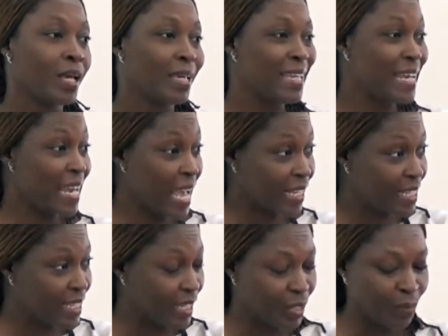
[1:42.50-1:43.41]

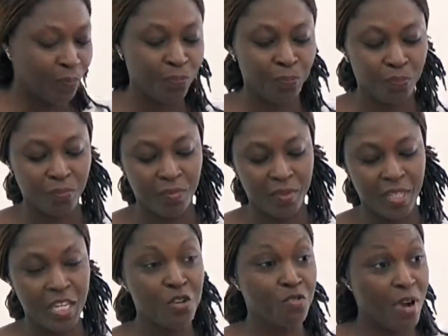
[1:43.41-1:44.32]
Elected.
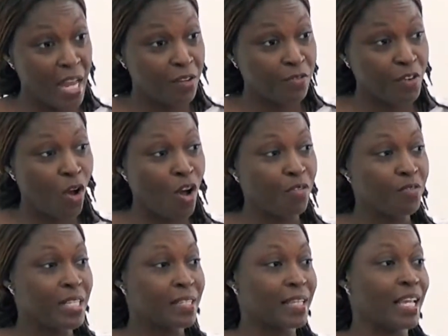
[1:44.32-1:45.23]
He ran for
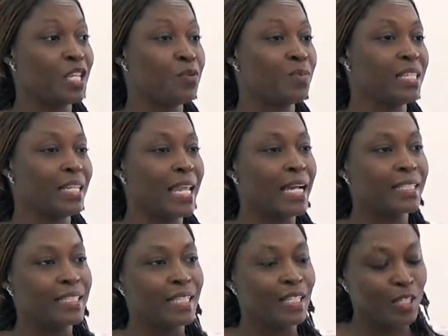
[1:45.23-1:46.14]
office and he was
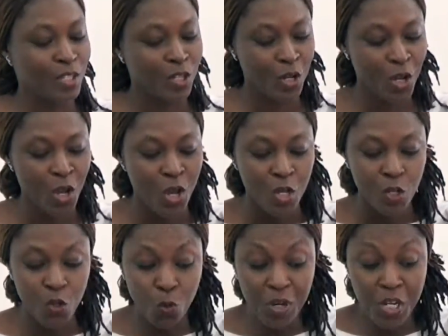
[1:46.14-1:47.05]
elected.
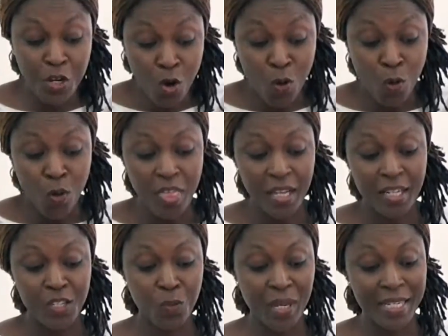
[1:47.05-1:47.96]
Do we know that
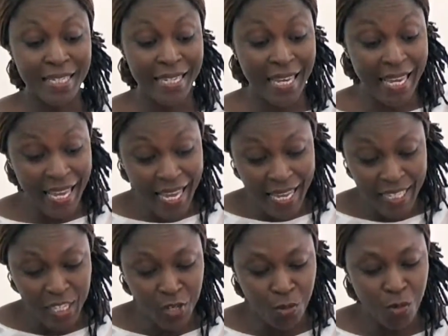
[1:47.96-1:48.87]
at
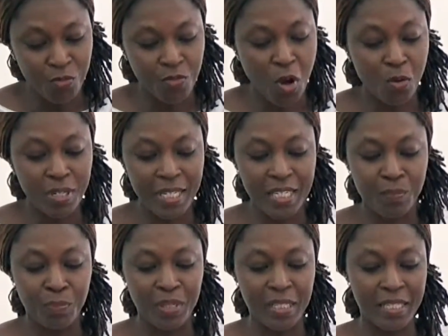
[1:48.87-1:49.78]
28, he co-founded the
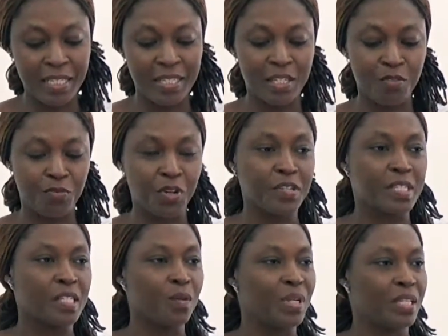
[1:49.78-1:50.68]
Political
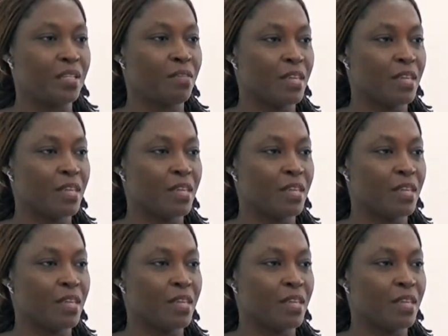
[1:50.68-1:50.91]
Affairs Committee?